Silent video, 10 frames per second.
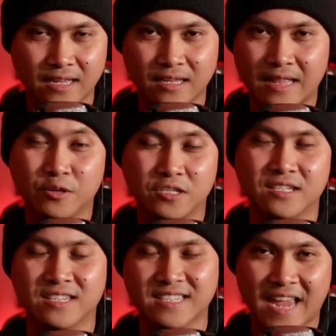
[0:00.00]
was just a
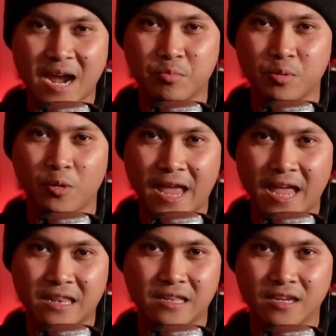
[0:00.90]
sample
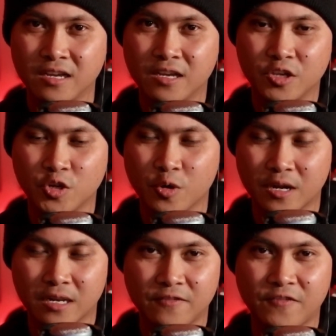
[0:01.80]
and you
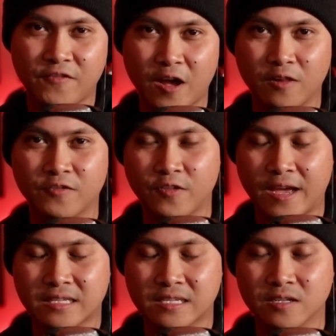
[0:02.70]
already fell for
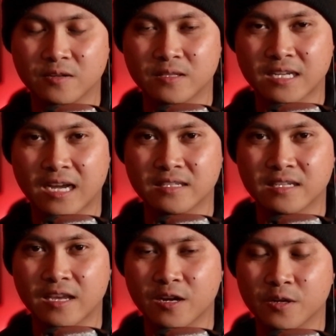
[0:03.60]
that. So it's kind of
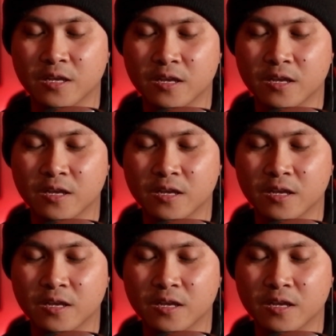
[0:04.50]
scary.